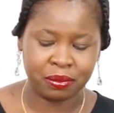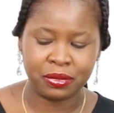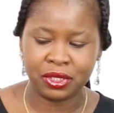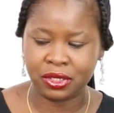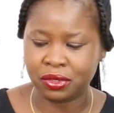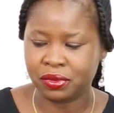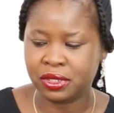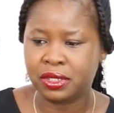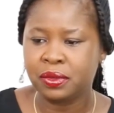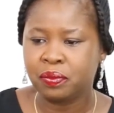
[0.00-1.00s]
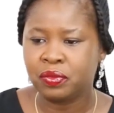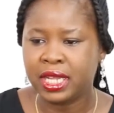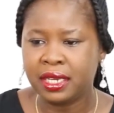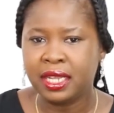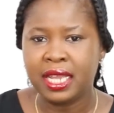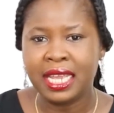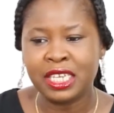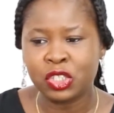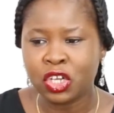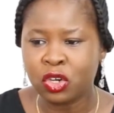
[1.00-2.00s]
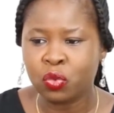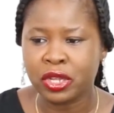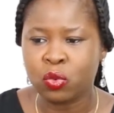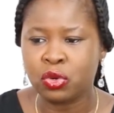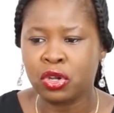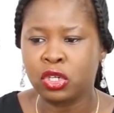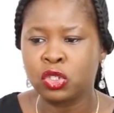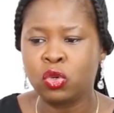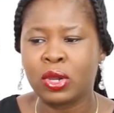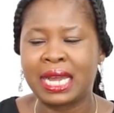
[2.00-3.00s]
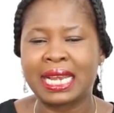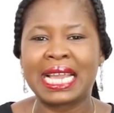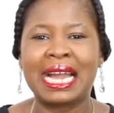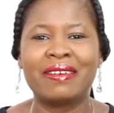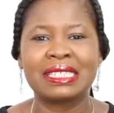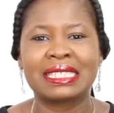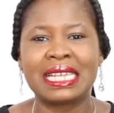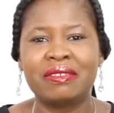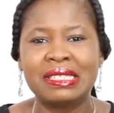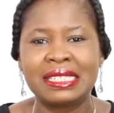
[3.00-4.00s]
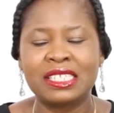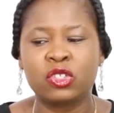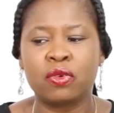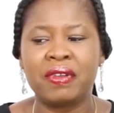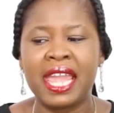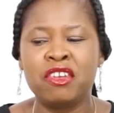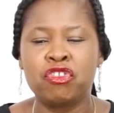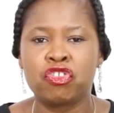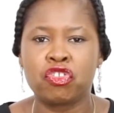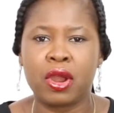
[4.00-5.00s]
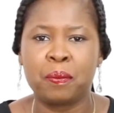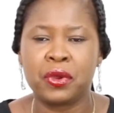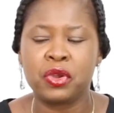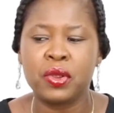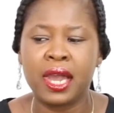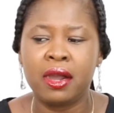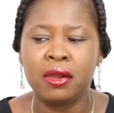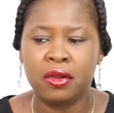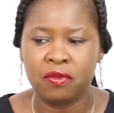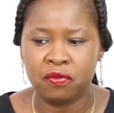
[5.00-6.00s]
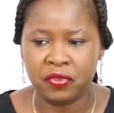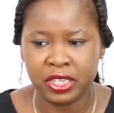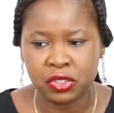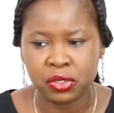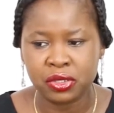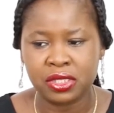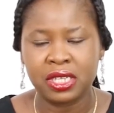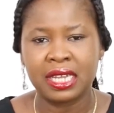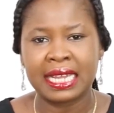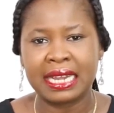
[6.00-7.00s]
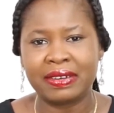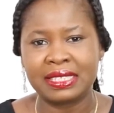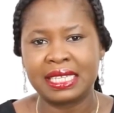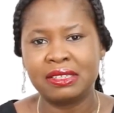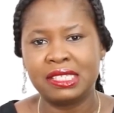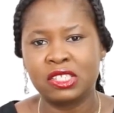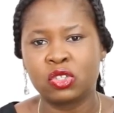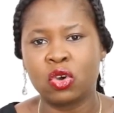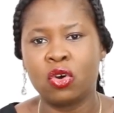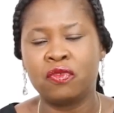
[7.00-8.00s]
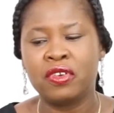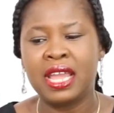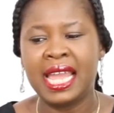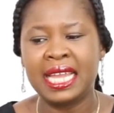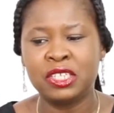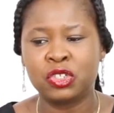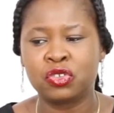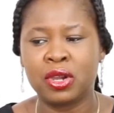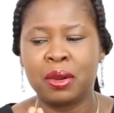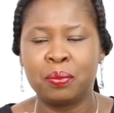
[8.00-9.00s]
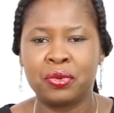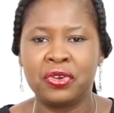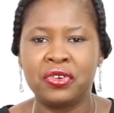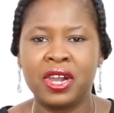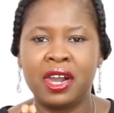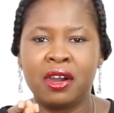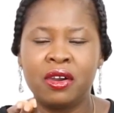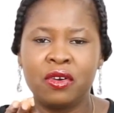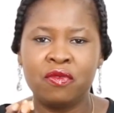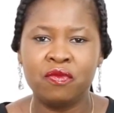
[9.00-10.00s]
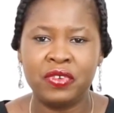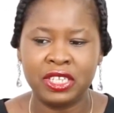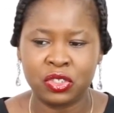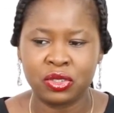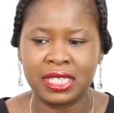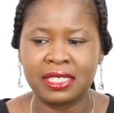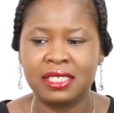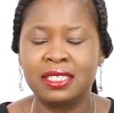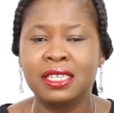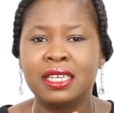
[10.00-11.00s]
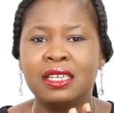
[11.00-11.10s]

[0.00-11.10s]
series. Then in the third week, we'll also look at characteristics of entrepreneurial ventures. Characteristics of entrepreneurial ventures, that is,